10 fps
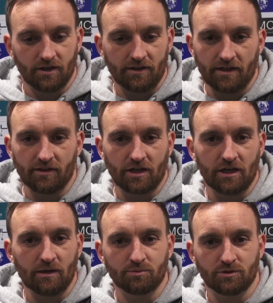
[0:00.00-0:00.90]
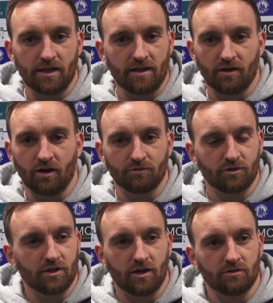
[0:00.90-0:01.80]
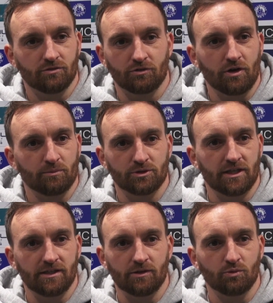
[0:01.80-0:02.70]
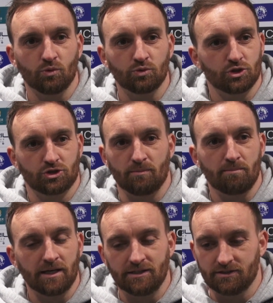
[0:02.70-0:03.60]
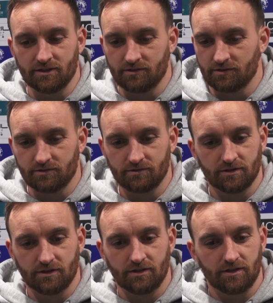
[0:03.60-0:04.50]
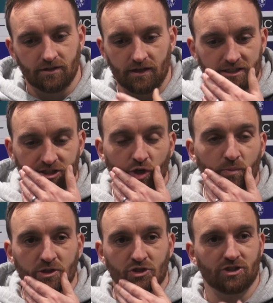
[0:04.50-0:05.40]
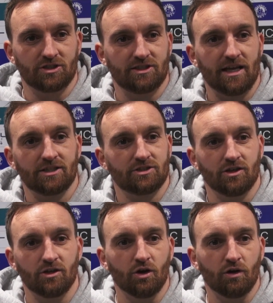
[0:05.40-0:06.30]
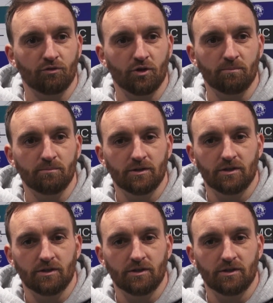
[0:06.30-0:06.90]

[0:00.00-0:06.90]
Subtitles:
And then the clubs then after that I represented were all just amazing. And had so much success at a lot of them.